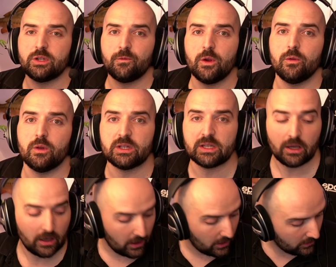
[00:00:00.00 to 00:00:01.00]
of you that
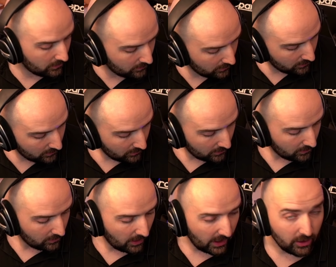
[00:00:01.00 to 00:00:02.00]

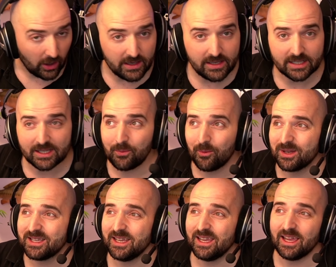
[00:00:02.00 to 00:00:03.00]
hang on, I need a sip of my
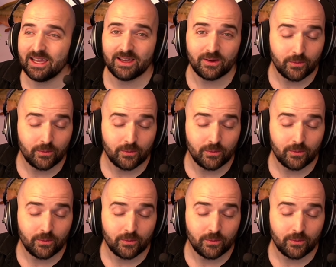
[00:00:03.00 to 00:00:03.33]
tea here.